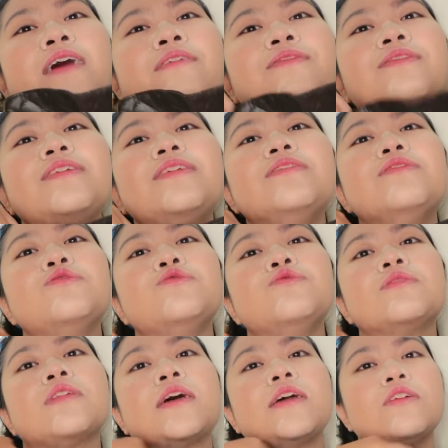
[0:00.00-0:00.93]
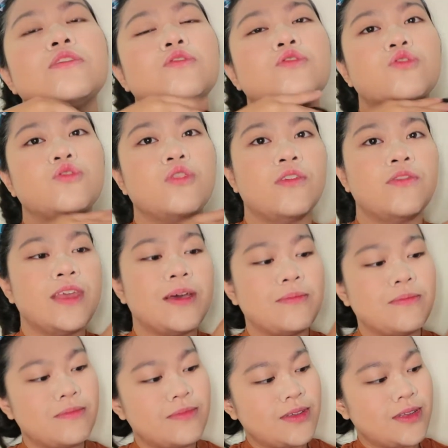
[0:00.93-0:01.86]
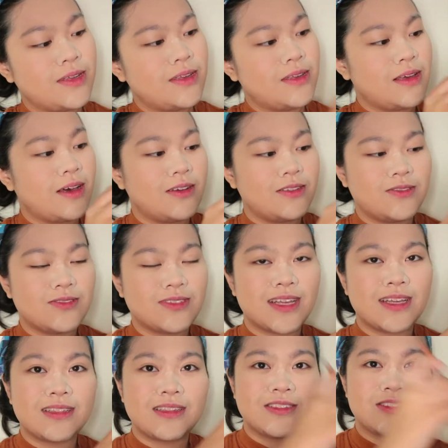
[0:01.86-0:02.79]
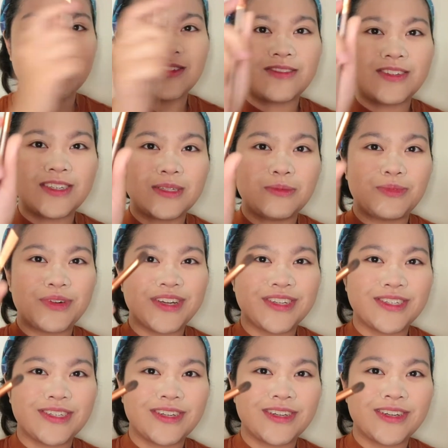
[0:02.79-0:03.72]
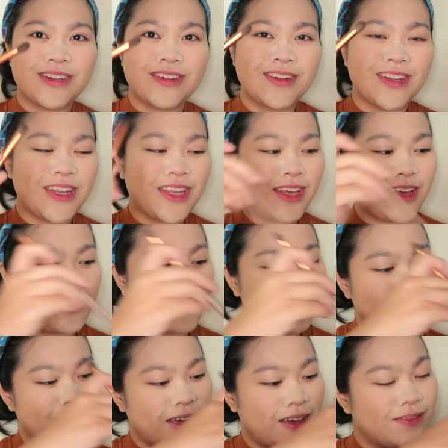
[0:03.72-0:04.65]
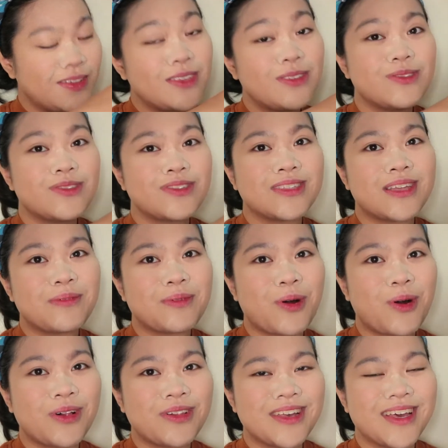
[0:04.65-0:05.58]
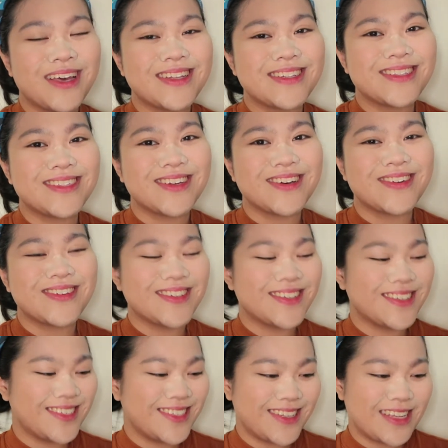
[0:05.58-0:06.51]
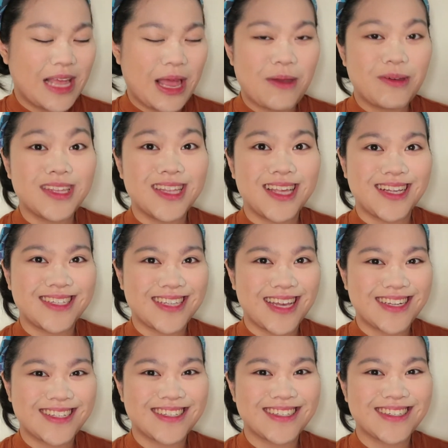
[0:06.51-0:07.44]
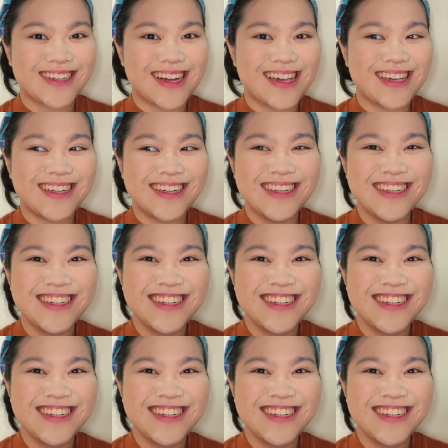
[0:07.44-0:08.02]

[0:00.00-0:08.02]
I've already used like both of them. I used like this crease brush already, but I haven't used them all yet, so really excited to try it.